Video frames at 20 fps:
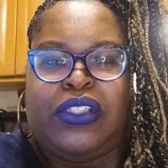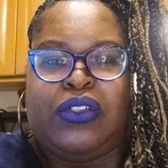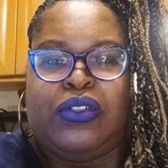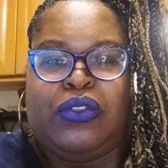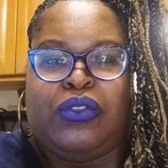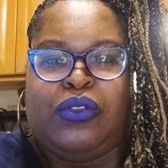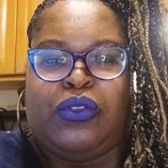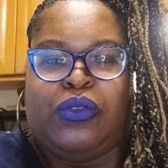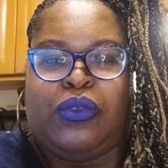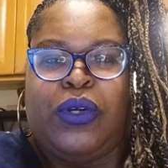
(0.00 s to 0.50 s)

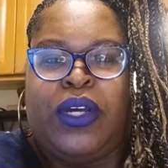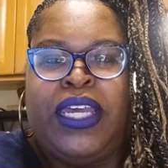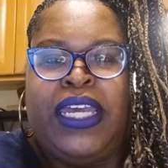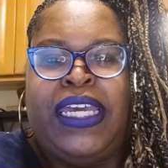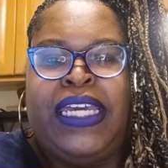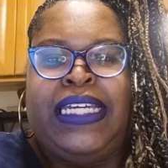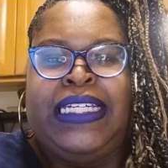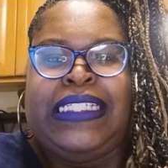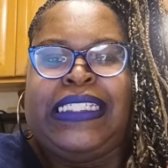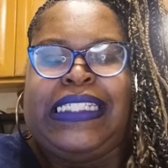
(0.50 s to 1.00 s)
who
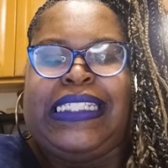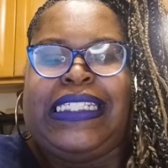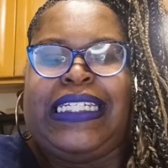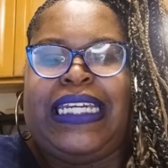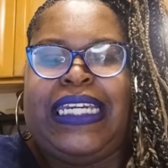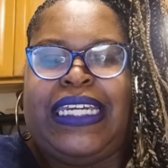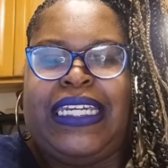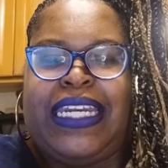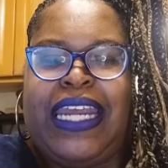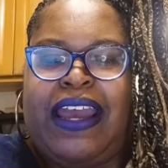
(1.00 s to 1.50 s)

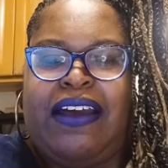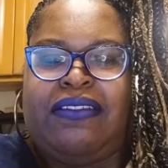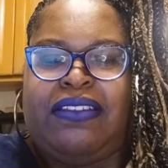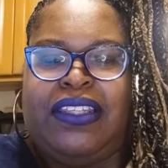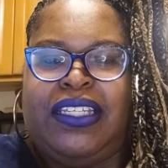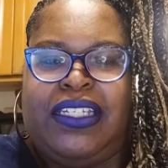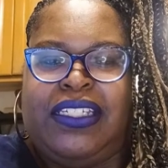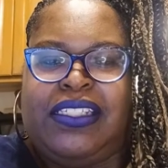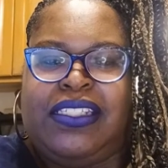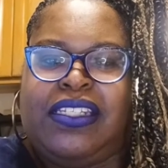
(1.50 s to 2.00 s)
seeking out
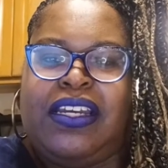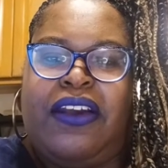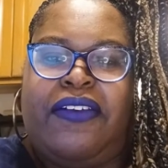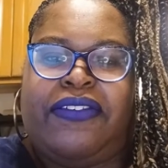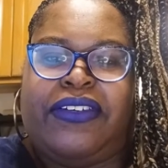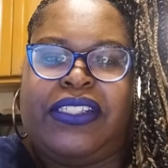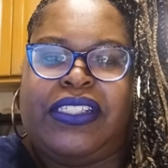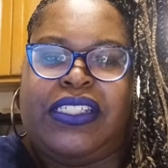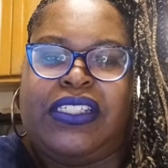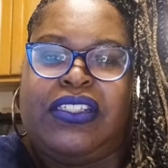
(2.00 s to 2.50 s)
these
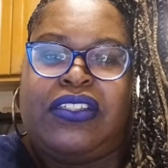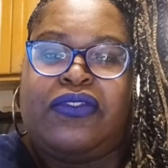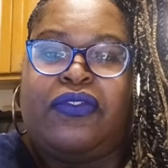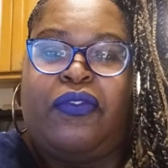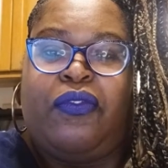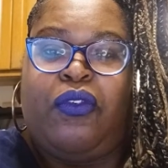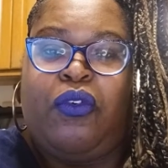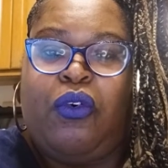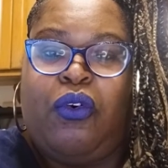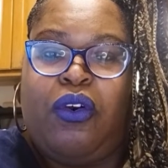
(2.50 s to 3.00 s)
services
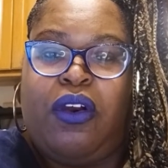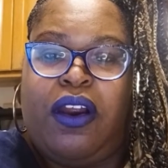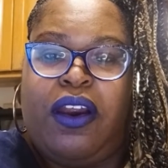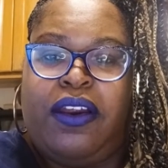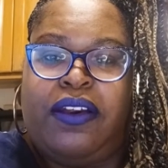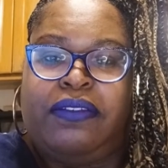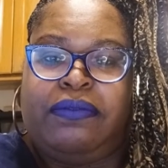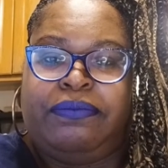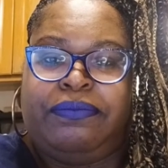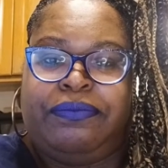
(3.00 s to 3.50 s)

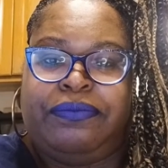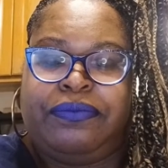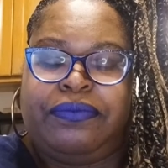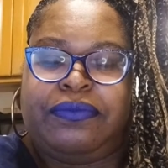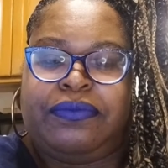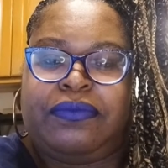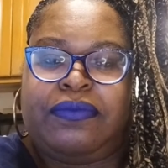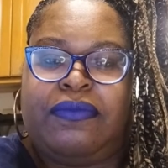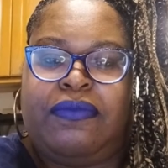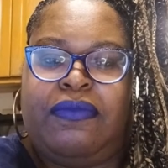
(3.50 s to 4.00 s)
for
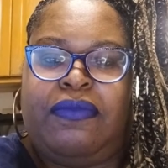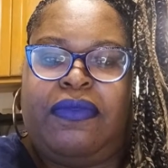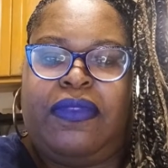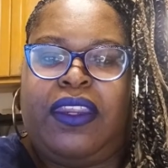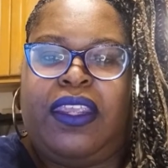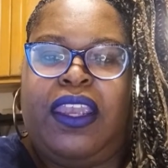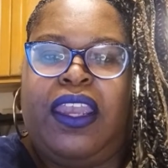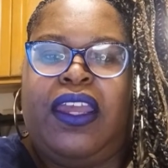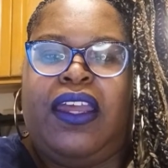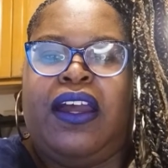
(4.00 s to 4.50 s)

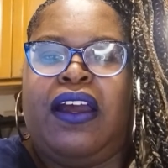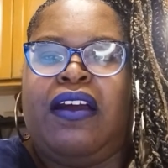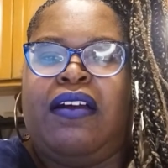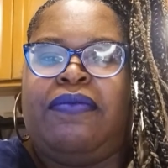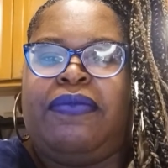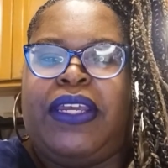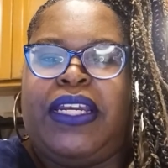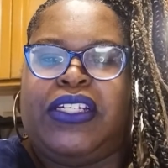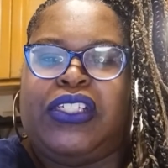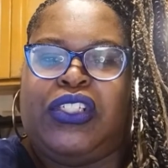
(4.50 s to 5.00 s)

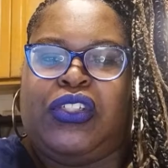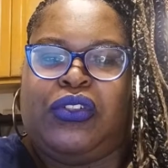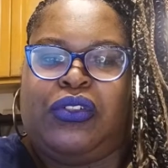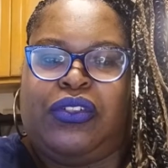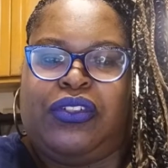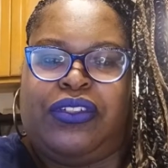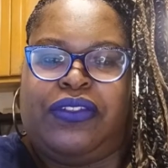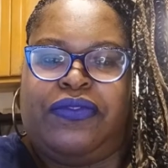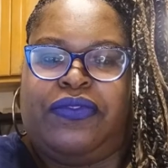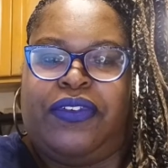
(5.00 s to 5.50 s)
their
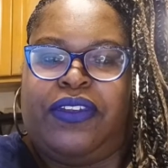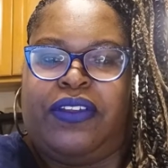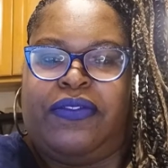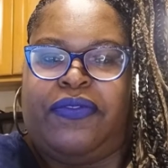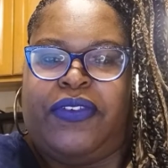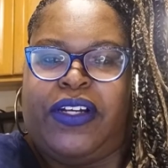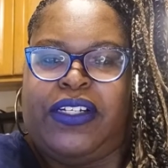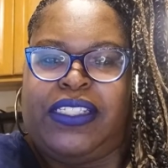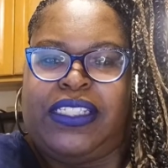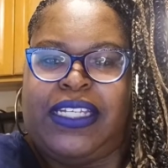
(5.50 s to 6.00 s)
children for the
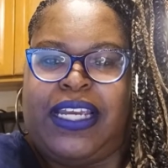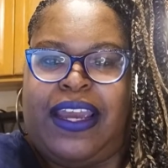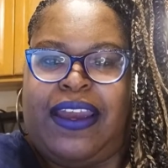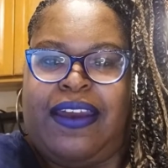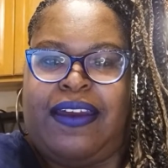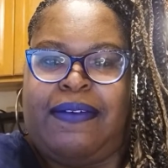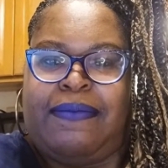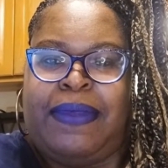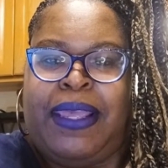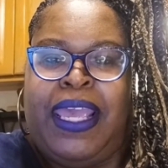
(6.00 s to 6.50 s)
first
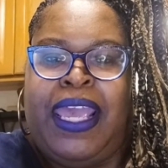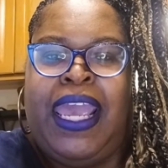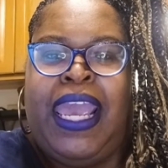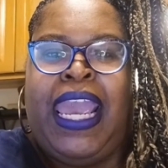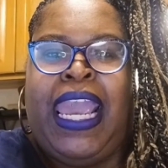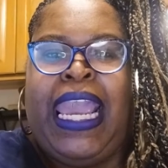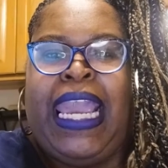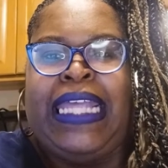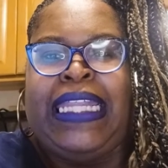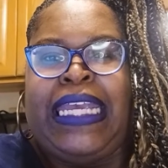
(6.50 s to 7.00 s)
time,
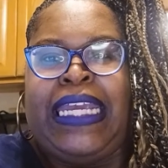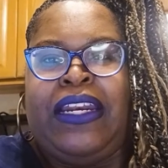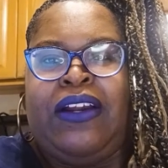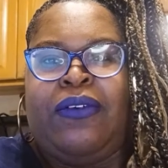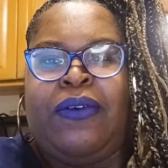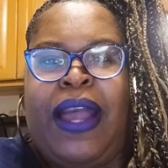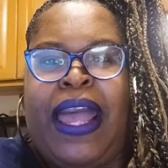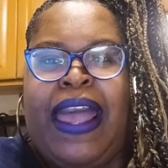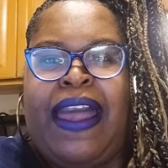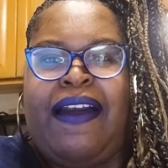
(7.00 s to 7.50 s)
and they
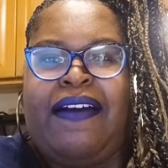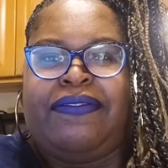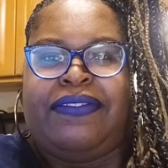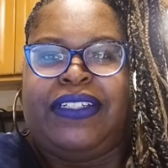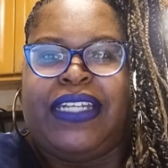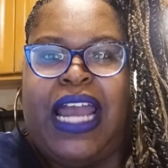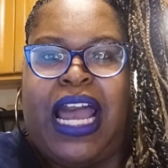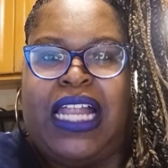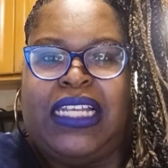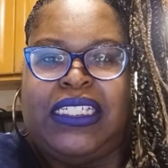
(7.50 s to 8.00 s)
don't have
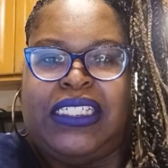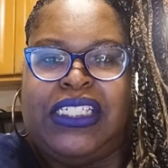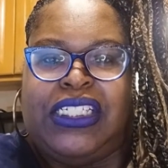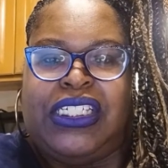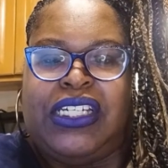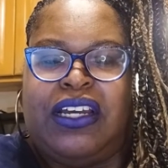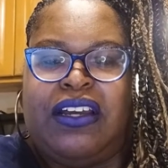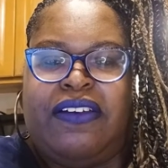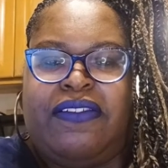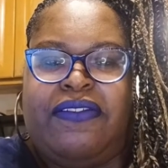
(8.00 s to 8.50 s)
knowledge
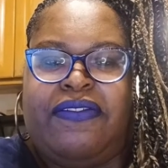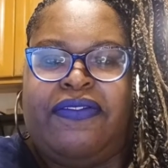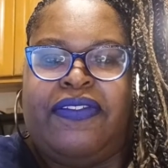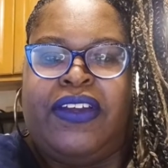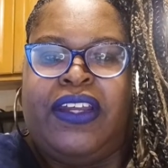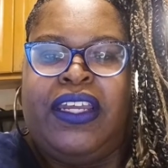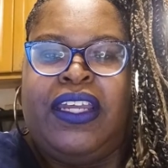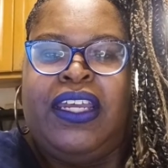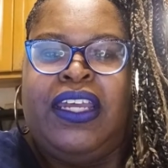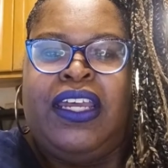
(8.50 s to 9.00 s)
of
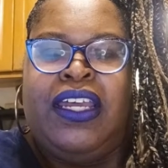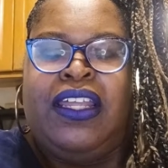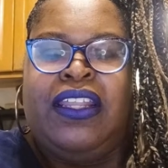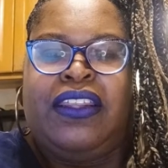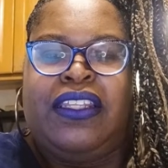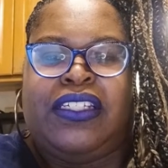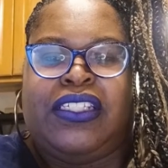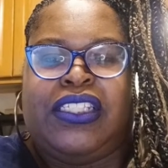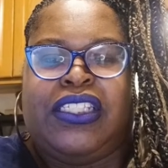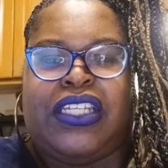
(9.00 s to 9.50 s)

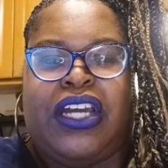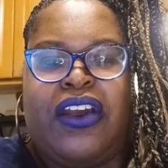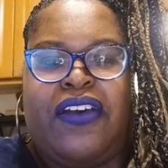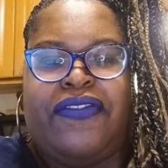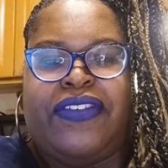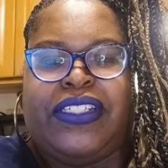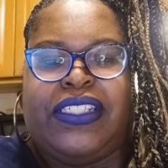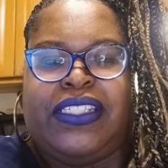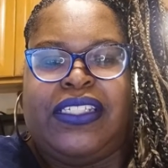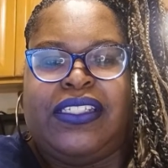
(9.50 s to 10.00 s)
the
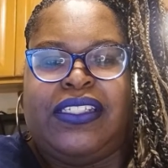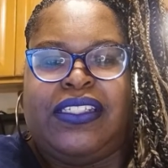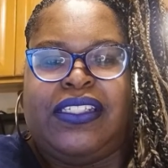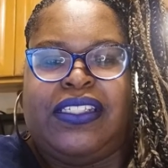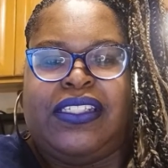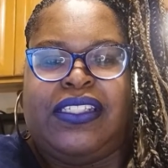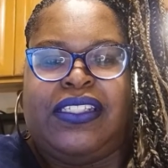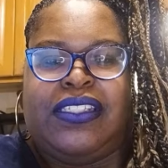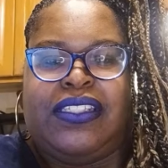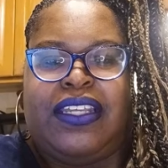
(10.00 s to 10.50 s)

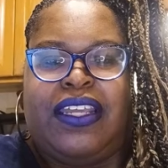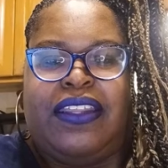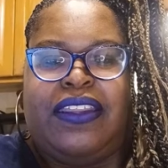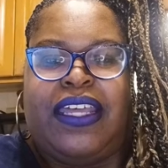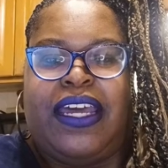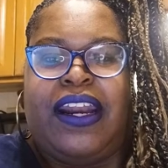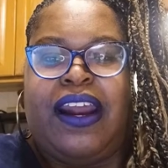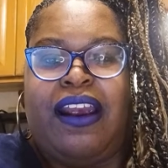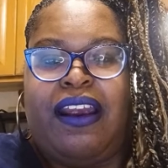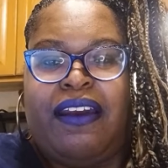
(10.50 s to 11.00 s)
services
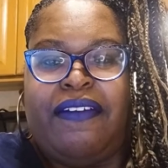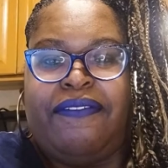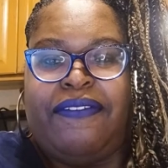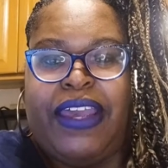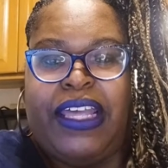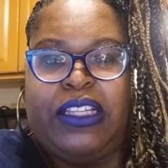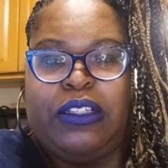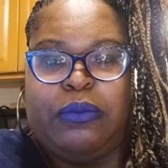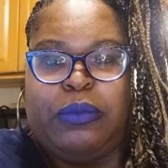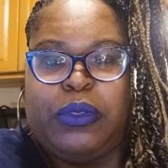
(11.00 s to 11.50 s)
that are
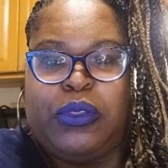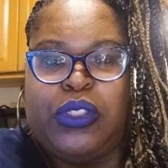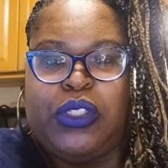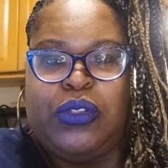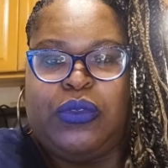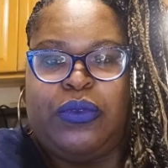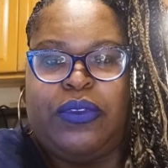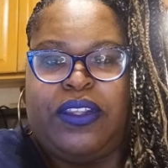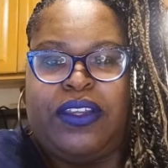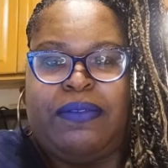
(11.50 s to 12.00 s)
available
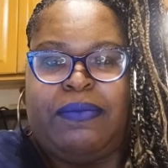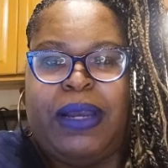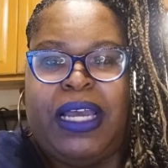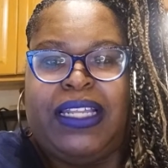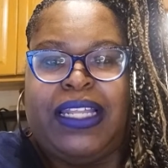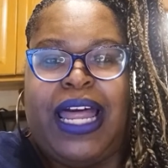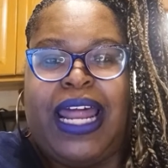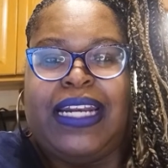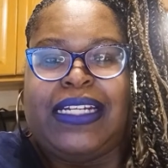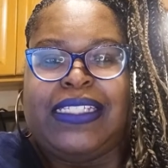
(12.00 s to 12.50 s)
to them. A
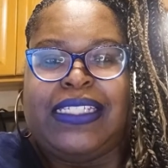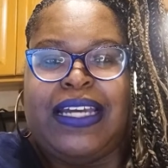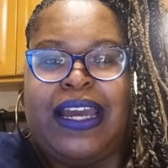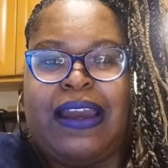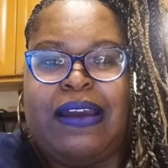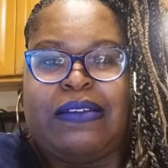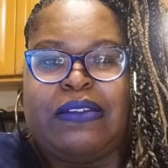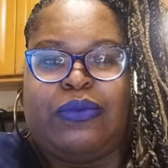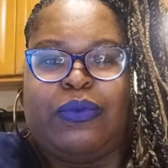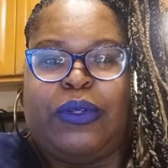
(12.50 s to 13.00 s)
lot of
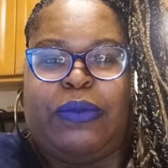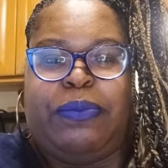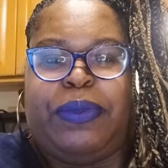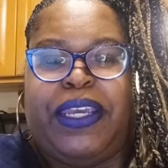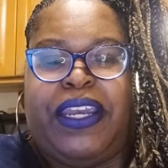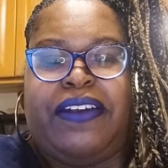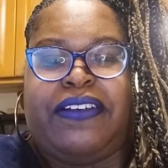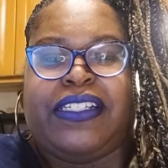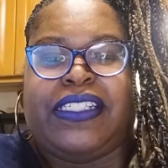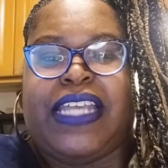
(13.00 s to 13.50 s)
times when
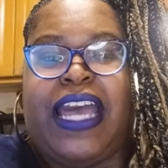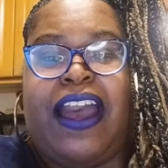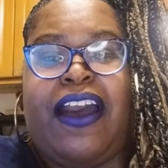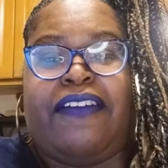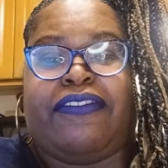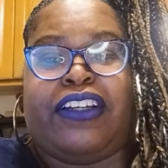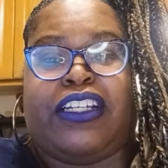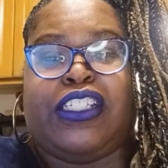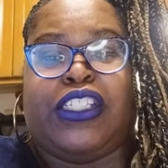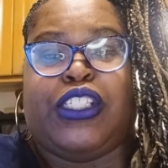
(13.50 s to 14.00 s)
parents
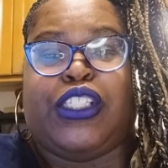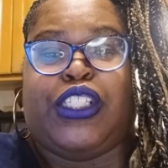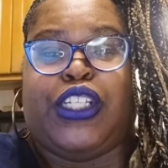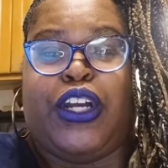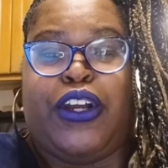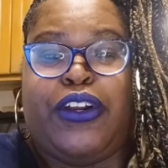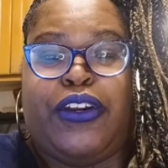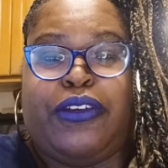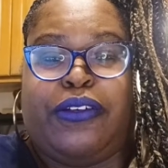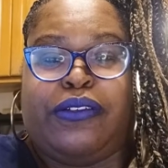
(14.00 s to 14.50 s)
have
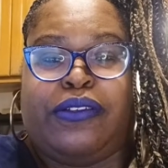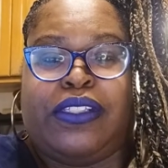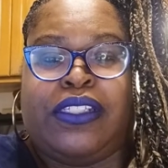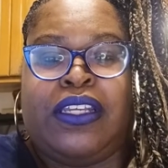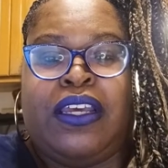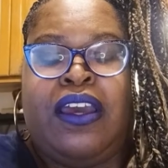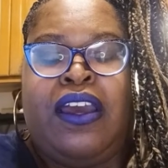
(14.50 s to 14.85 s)
concerns